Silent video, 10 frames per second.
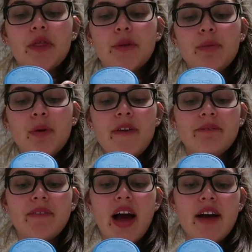
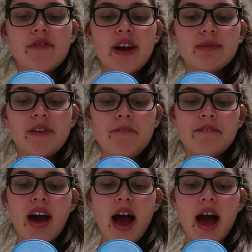3.5 grams of
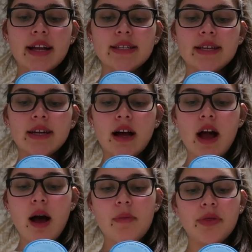fat,
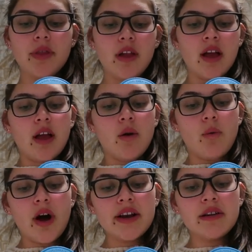um,
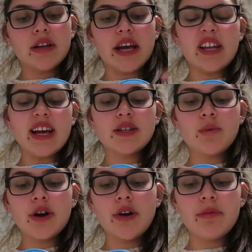one like less
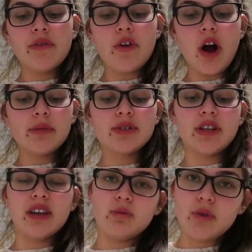than one gram of carbs,
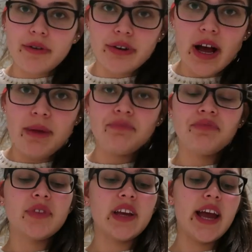to like round it up.
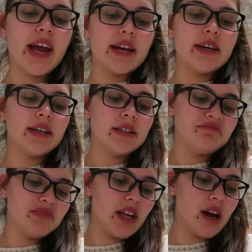And,
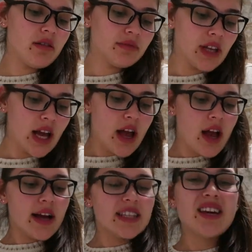you know,
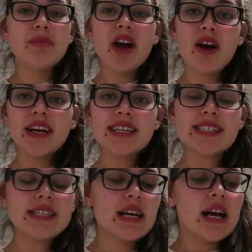to be
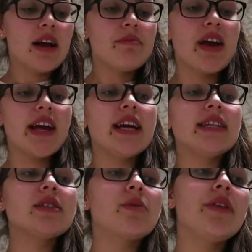honest,
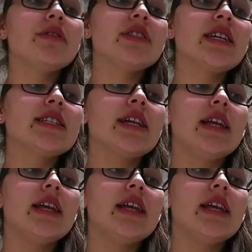mayonnaise is one of those things